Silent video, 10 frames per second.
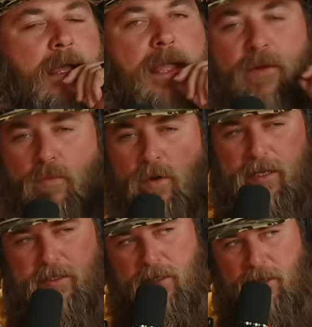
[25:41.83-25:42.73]
It
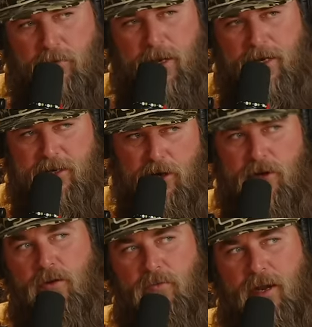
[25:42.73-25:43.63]
was a little bit
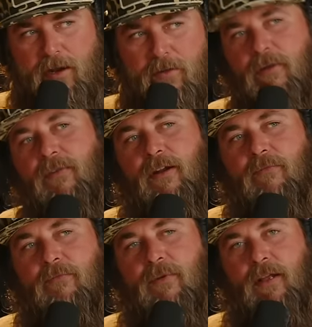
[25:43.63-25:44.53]
dirtier when I normally run
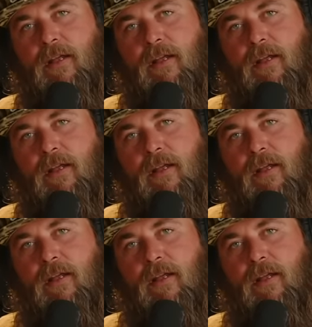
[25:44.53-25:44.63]
them,